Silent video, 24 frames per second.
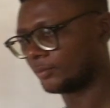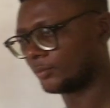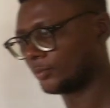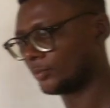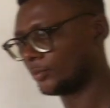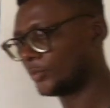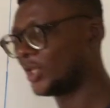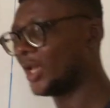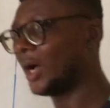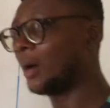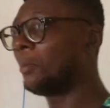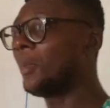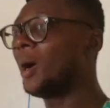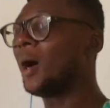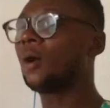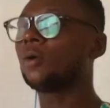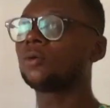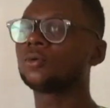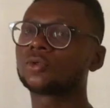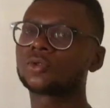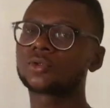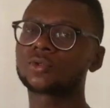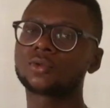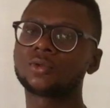the
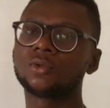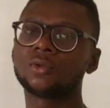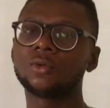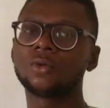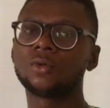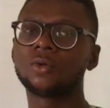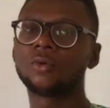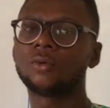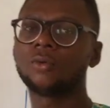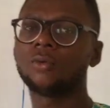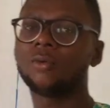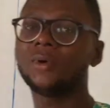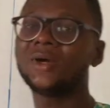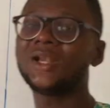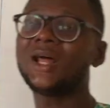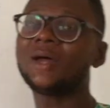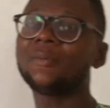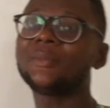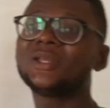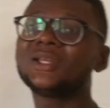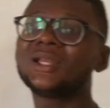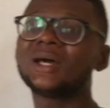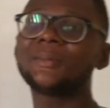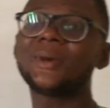amount. When I
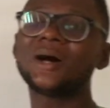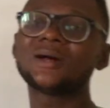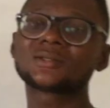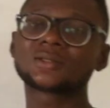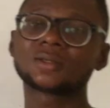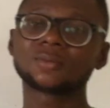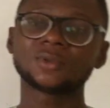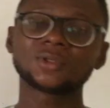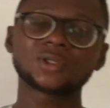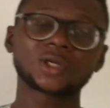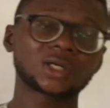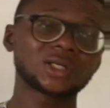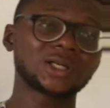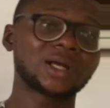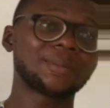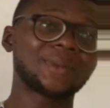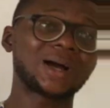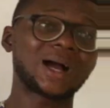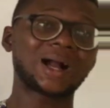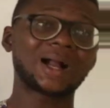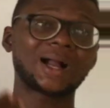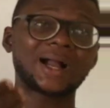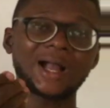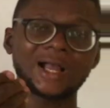mean amount, I'm not talking
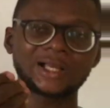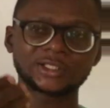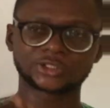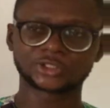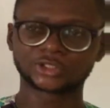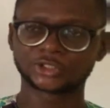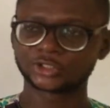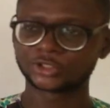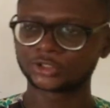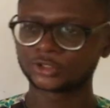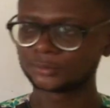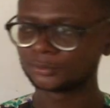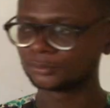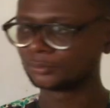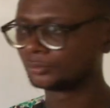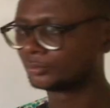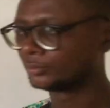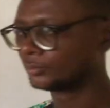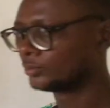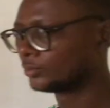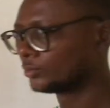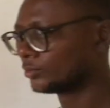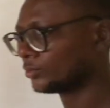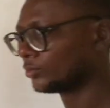about cash.
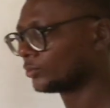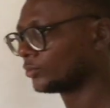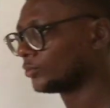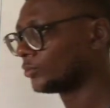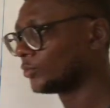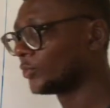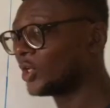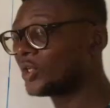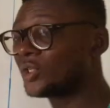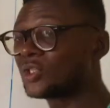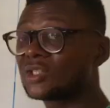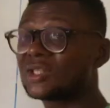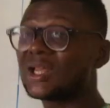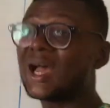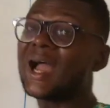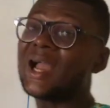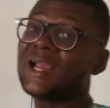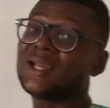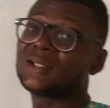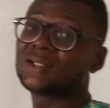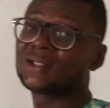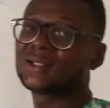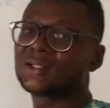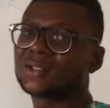The
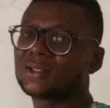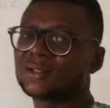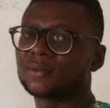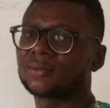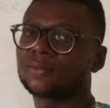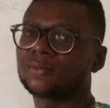size.